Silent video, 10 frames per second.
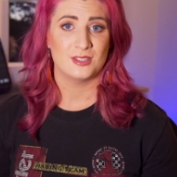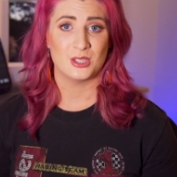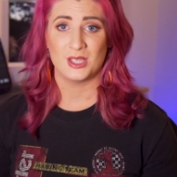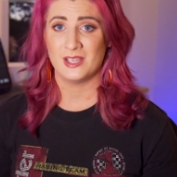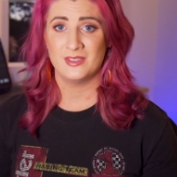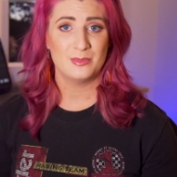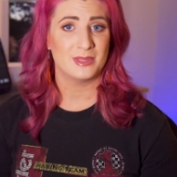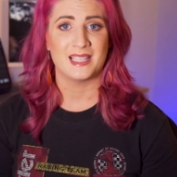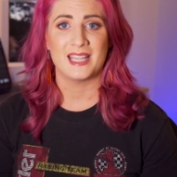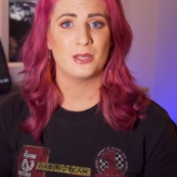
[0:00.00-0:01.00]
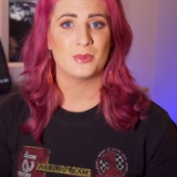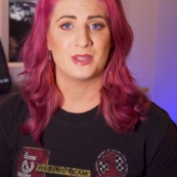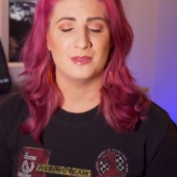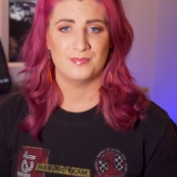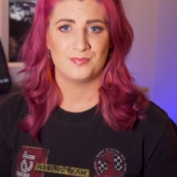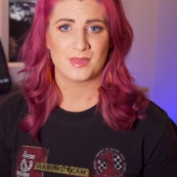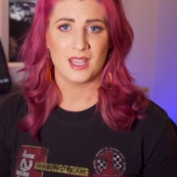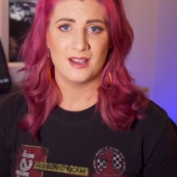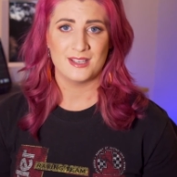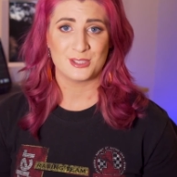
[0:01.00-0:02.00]
So even playing with,
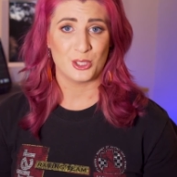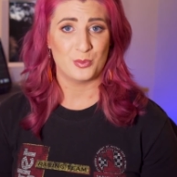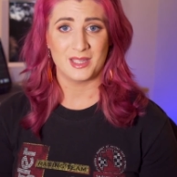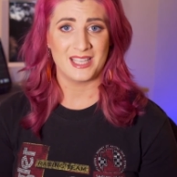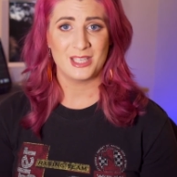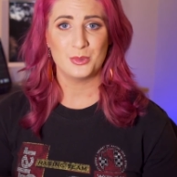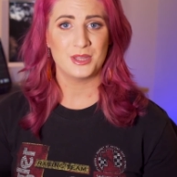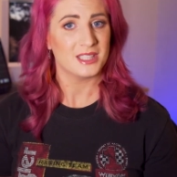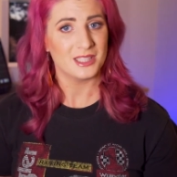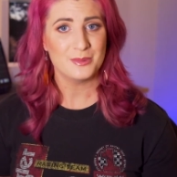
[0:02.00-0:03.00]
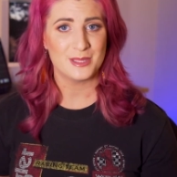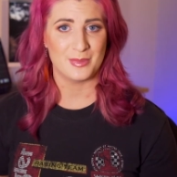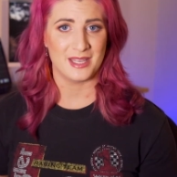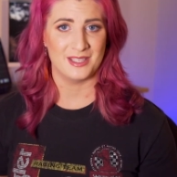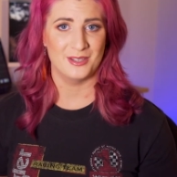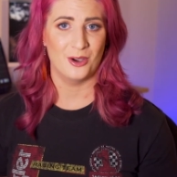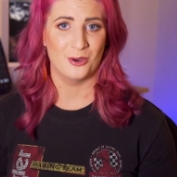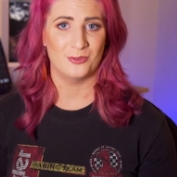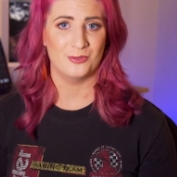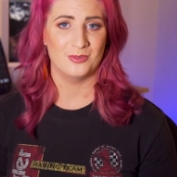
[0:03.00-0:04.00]
so playing with the clip speed
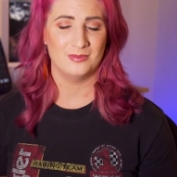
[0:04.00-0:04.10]
of,